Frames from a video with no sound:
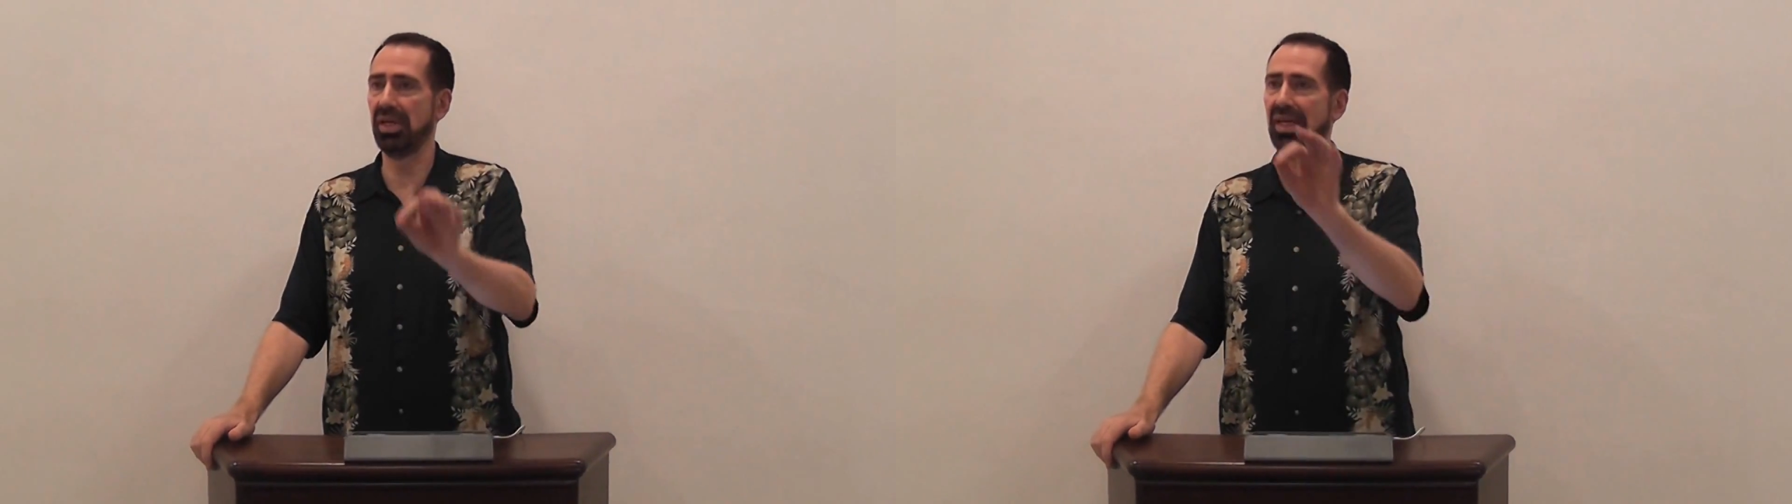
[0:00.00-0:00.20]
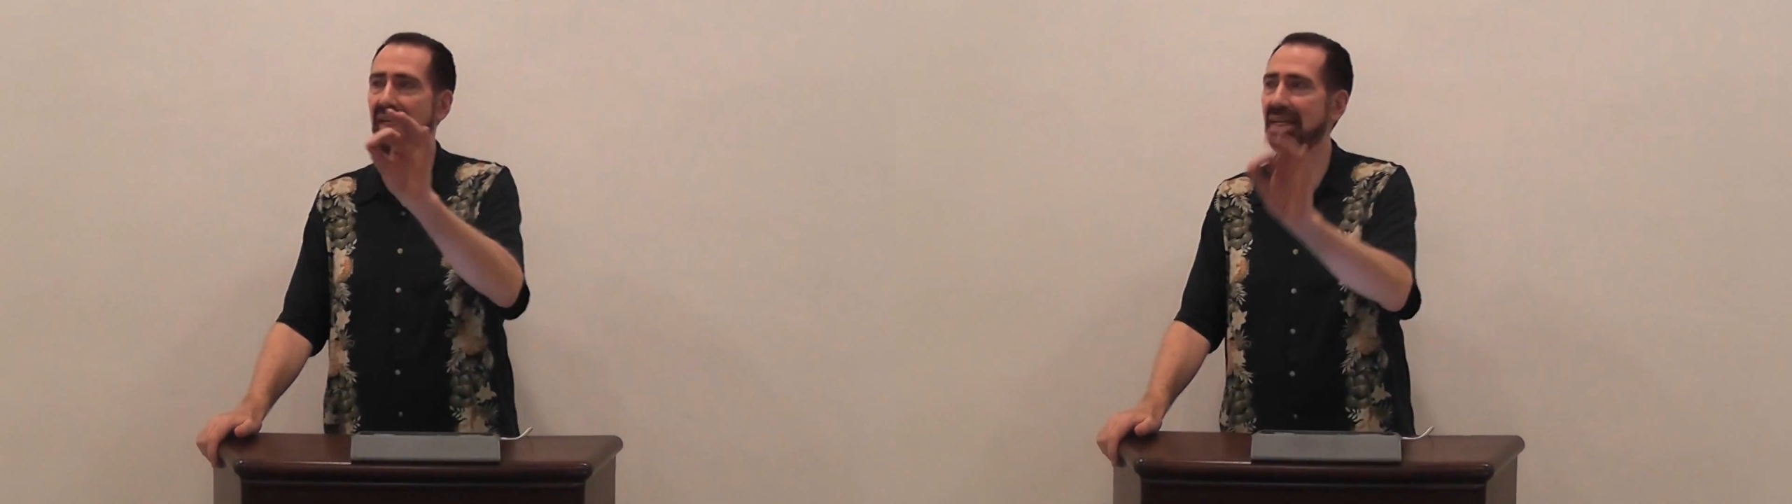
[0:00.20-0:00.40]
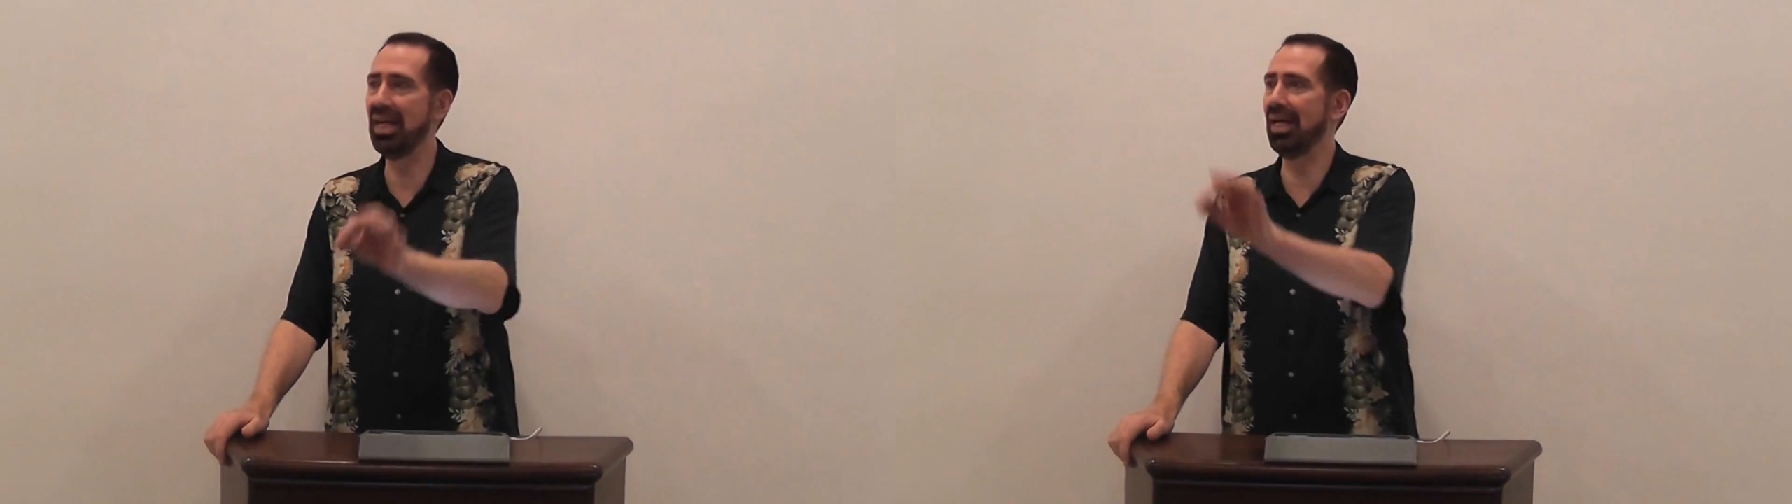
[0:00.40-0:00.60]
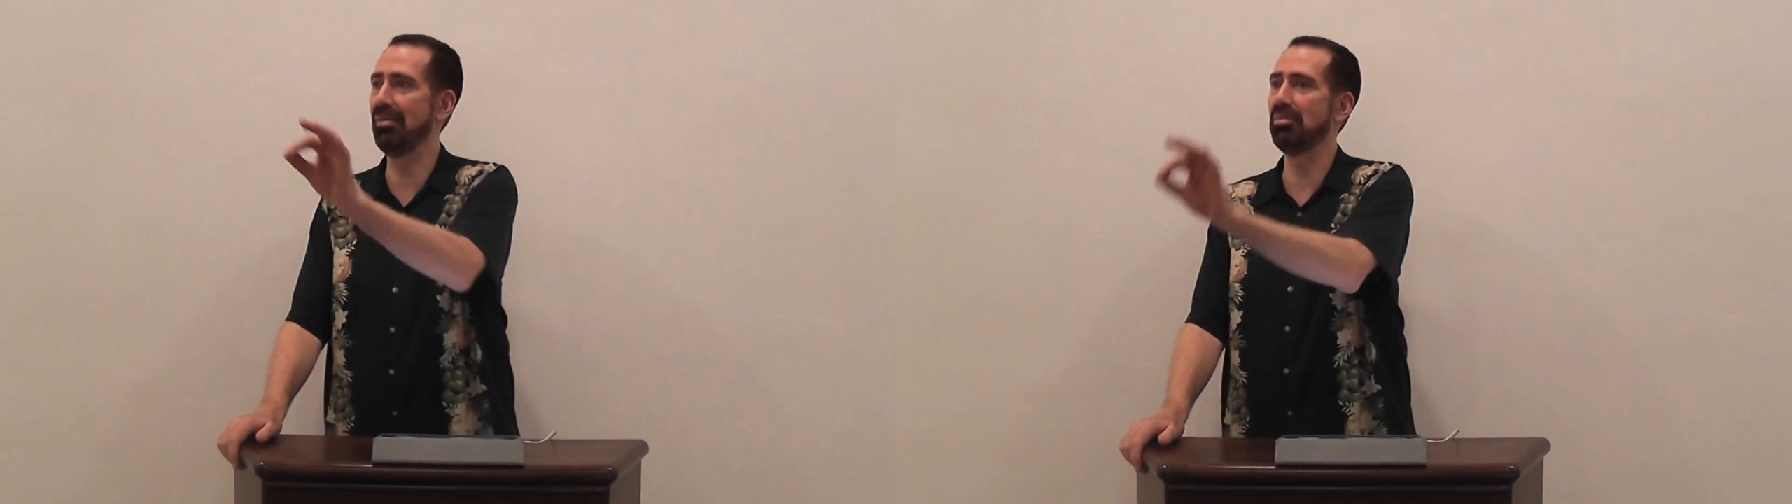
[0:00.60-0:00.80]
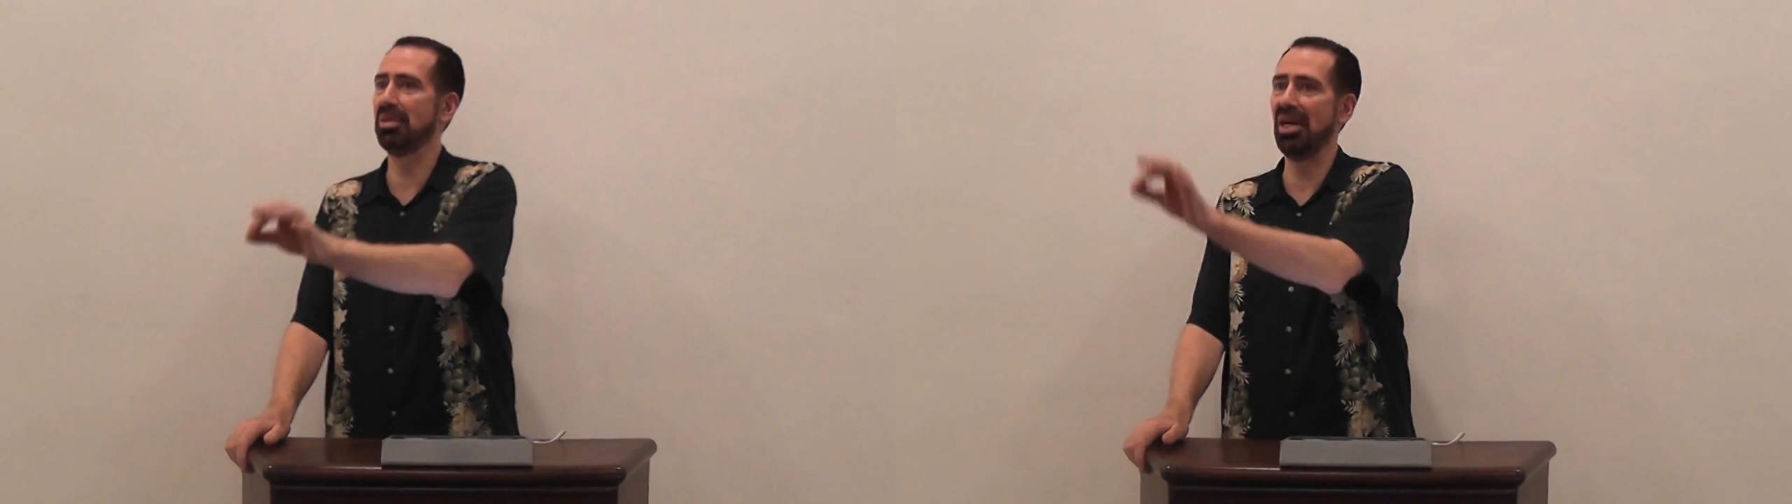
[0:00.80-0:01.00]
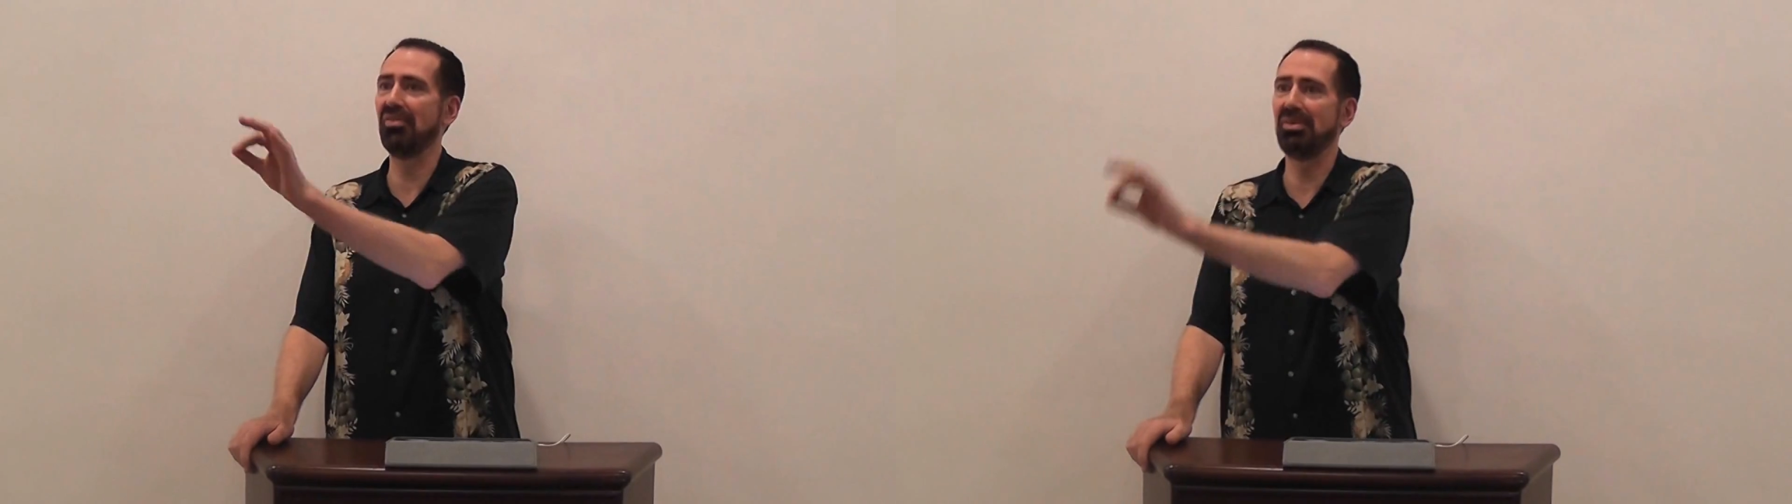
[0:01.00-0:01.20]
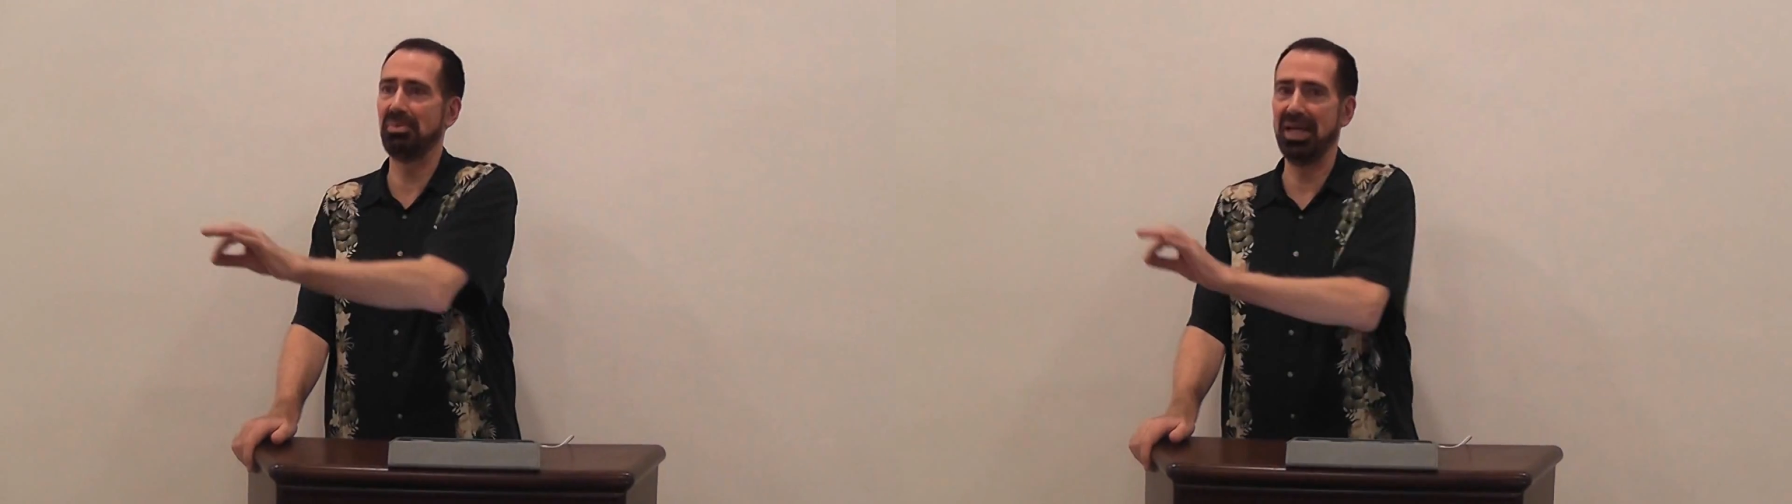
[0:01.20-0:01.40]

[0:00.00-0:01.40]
And he names every